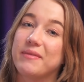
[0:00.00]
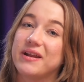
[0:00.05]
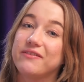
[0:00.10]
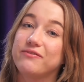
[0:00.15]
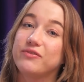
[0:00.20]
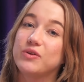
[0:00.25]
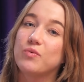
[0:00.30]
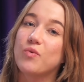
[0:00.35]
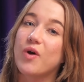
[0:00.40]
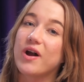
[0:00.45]
And
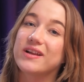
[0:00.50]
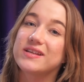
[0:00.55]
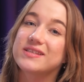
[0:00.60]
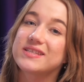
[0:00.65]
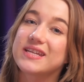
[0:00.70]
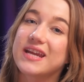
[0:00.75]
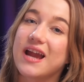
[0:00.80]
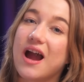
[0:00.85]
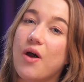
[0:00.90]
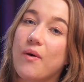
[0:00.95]
if you you want to
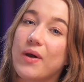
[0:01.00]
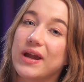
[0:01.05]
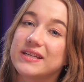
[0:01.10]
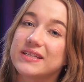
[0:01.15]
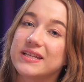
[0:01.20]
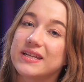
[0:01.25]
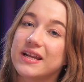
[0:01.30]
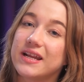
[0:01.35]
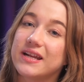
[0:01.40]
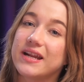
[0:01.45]
see how I
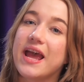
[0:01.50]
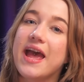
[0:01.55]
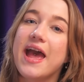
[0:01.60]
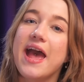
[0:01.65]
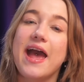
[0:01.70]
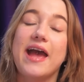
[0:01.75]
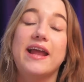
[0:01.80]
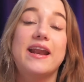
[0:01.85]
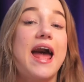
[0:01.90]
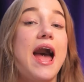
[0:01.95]
did it
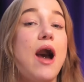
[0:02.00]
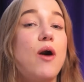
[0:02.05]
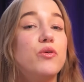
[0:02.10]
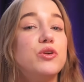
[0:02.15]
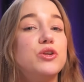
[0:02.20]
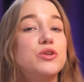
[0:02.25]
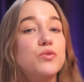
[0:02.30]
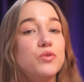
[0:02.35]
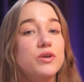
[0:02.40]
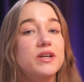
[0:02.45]
and how you